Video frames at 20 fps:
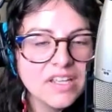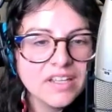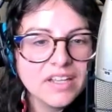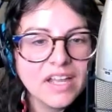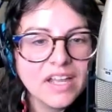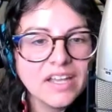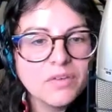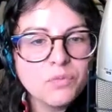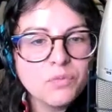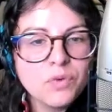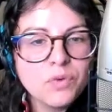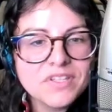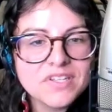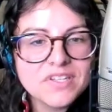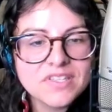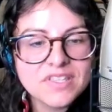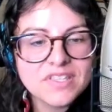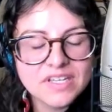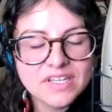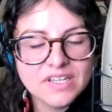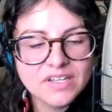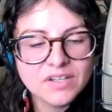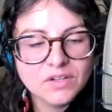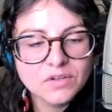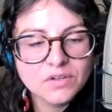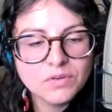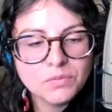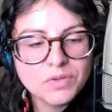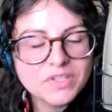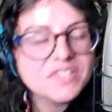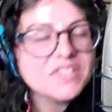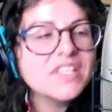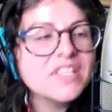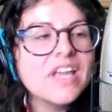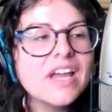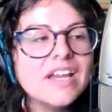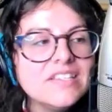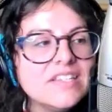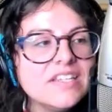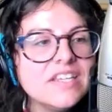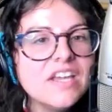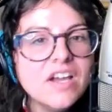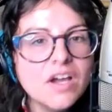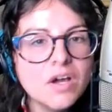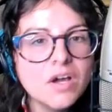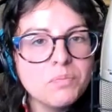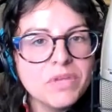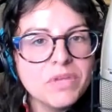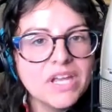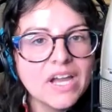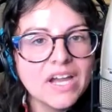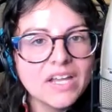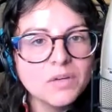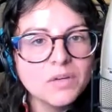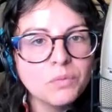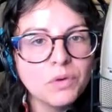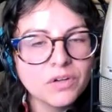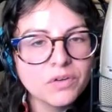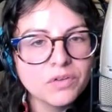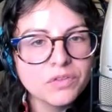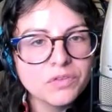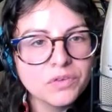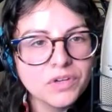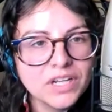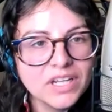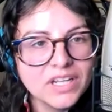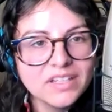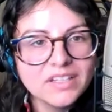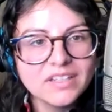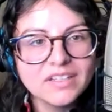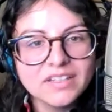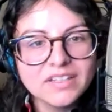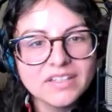kind of what's the idea behind 103?